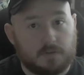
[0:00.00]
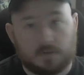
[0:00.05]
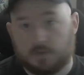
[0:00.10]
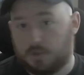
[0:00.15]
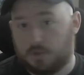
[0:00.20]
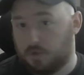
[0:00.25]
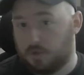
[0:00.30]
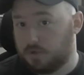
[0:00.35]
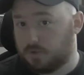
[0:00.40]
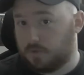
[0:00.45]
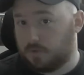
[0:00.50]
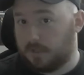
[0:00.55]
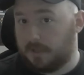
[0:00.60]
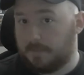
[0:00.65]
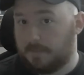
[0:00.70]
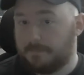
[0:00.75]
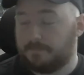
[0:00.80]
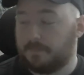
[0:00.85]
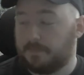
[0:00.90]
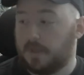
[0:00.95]
usually,
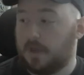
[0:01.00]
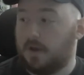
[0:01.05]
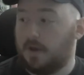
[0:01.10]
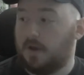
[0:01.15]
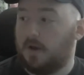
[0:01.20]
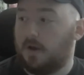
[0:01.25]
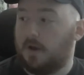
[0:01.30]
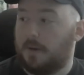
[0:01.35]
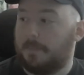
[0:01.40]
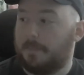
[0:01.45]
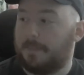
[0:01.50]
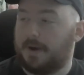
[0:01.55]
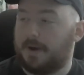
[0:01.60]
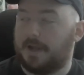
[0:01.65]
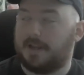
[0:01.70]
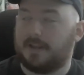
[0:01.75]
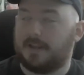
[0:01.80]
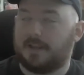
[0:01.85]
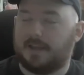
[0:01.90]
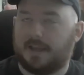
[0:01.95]

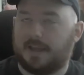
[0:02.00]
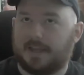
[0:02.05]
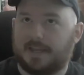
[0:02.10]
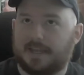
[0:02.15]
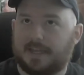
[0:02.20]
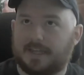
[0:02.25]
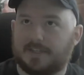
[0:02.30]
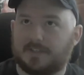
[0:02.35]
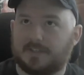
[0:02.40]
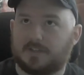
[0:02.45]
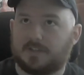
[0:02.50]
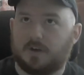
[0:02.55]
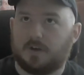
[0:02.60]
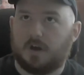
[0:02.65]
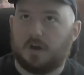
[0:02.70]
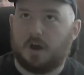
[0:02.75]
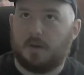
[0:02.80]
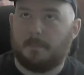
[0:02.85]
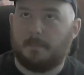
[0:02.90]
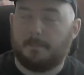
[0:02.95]
but it is
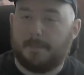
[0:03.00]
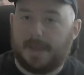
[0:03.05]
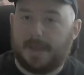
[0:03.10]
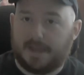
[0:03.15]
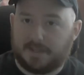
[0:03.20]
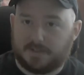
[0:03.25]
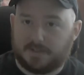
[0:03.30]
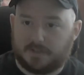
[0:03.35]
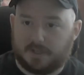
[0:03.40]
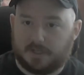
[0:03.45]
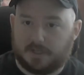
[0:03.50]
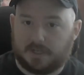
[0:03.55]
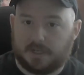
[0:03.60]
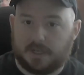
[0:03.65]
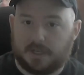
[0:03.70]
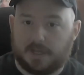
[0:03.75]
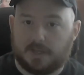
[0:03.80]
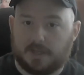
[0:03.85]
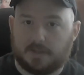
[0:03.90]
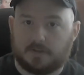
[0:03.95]
amazing.
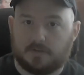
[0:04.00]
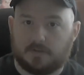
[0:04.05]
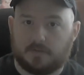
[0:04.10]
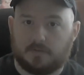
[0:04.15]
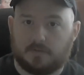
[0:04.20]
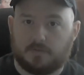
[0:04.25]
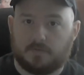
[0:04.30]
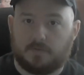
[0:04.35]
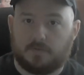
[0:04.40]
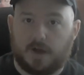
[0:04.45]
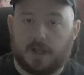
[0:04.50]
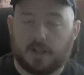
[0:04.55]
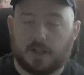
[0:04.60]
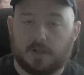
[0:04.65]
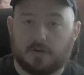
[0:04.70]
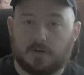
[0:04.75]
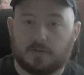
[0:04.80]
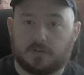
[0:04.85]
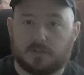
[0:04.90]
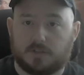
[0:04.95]
It
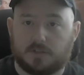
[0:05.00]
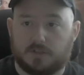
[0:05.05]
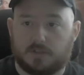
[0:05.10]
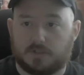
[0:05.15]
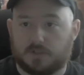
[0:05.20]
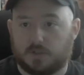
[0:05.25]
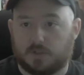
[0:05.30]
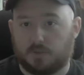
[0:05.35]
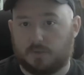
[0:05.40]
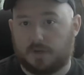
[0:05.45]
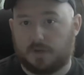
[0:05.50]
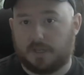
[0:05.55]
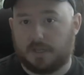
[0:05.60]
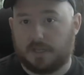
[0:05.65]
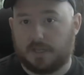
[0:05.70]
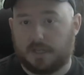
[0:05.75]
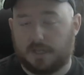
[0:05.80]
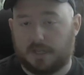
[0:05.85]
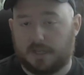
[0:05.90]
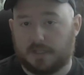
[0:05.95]
follows these three
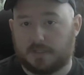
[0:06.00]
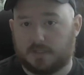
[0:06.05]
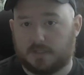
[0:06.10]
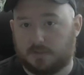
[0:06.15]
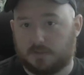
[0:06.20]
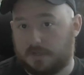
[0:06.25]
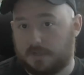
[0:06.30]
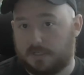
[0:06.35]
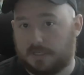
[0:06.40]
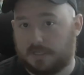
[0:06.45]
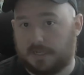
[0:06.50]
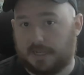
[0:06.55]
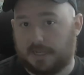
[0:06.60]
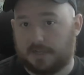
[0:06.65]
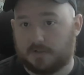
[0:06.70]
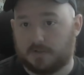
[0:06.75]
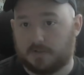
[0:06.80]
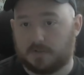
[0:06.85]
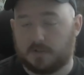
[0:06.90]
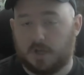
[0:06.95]
kids, three
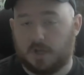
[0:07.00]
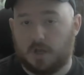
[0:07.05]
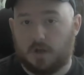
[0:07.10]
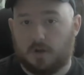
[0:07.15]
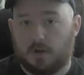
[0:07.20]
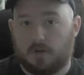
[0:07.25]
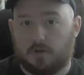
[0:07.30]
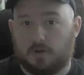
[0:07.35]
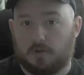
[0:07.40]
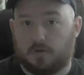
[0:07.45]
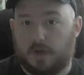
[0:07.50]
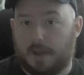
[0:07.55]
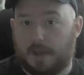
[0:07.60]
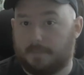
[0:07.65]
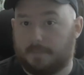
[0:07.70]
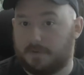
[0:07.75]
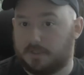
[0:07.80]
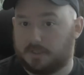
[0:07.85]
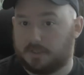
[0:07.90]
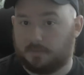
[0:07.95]
teenagers, who
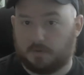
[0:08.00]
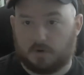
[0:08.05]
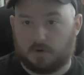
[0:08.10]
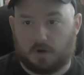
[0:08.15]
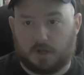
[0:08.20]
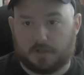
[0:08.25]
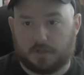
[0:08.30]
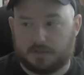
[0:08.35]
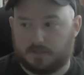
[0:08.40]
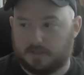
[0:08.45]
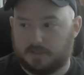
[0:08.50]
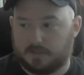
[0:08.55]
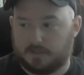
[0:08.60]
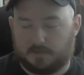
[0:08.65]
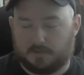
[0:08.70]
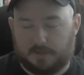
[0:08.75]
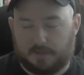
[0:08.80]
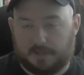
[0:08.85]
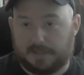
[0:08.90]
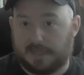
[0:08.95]
happen to stumble across this
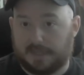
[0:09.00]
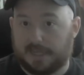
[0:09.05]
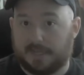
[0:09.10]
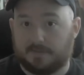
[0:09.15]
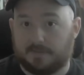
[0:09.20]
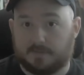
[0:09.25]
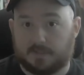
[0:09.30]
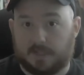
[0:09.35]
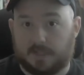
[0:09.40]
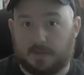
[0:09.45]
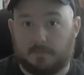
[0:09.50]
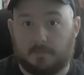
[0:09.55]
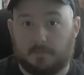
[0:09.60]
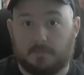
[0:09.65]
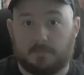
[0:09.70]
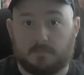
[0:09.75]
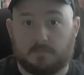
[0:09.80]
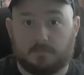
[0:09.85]
thing that gives them